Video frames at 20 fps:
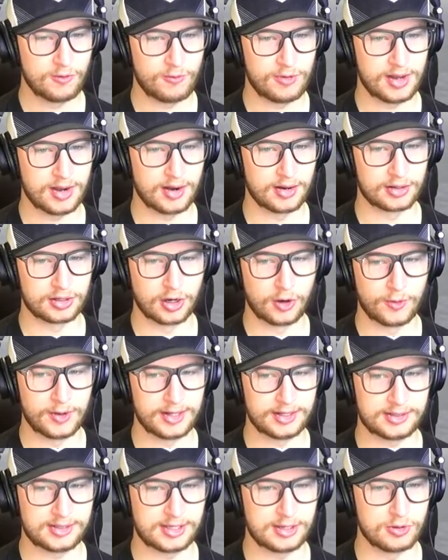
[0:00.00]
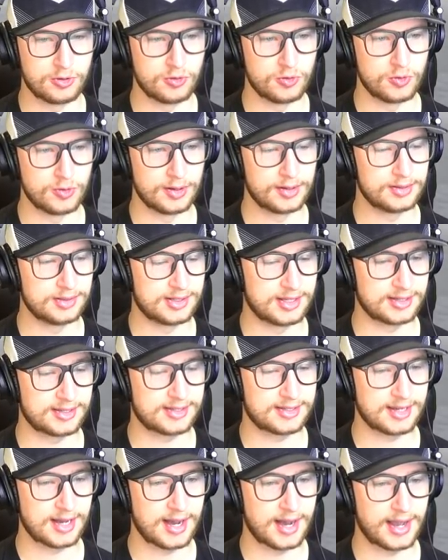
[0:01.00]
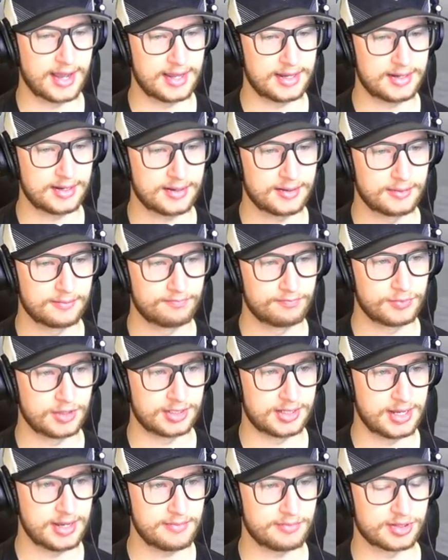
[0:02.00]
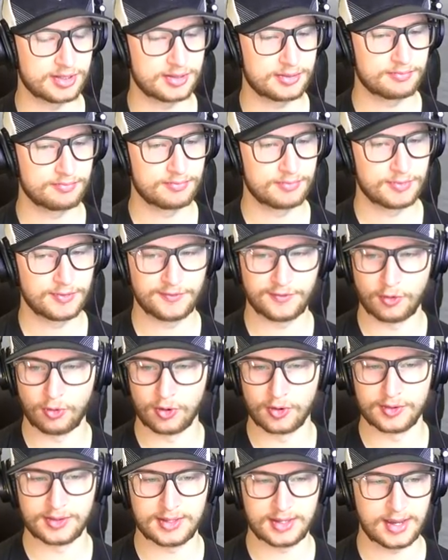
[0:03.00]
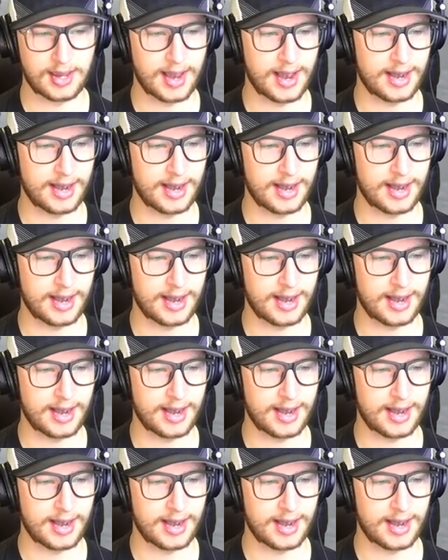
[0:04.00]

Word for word: we are going to decide the teams for the